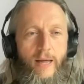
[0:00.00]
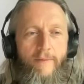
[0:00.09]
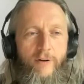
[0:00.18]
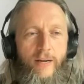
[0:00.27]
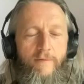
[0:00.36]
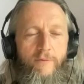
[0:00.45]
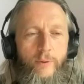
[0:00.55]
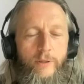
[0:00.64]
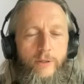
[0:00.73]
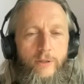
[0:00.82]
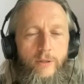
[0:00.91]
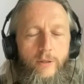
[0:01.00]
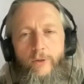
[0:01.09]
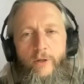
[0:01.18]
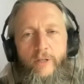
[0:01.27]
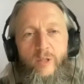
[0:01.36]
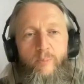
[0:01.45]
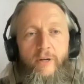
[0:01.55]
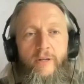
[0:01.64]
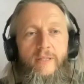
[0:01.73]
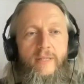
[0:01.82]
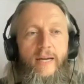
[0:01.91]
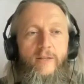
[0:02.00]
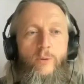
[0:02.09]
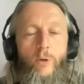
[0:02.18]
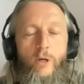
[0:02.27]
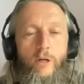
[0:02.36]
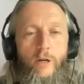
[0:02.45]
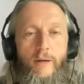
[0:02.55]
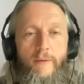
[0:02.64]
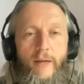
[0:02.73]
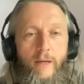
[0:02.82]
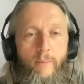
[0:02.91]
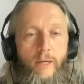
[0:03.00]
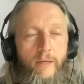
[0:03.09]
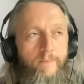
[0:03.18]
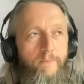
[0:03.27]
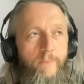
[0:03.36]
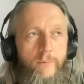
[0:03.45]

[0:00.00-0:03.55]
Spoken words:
ever influenced your experiences as a worker? And that could be